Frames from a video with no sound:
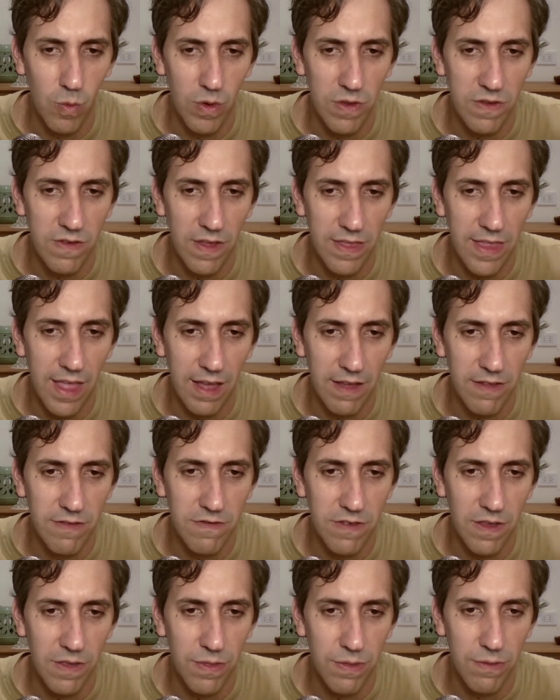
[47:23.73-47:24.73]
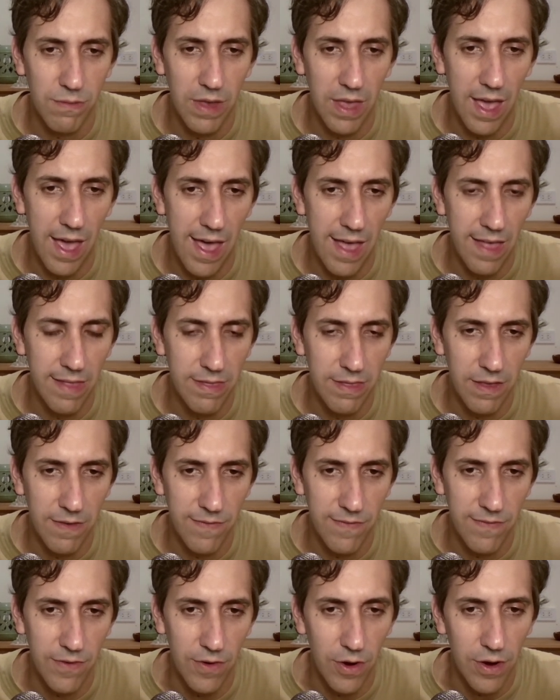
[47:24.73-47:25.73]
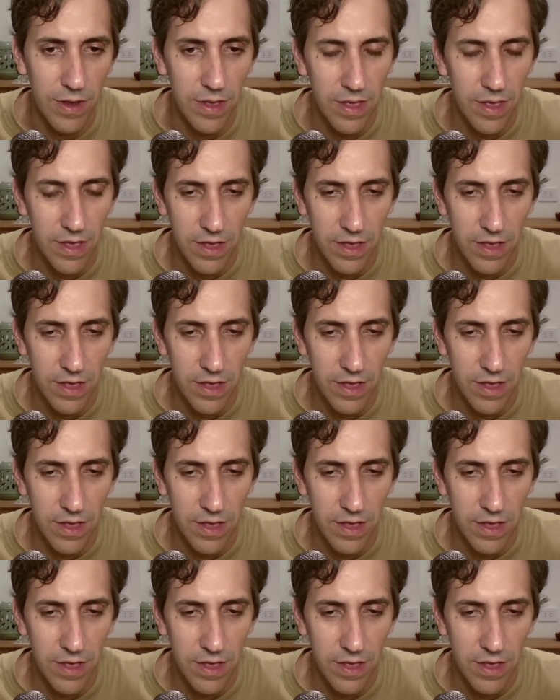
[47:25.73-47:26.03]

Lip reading: which attacks g3 and d4.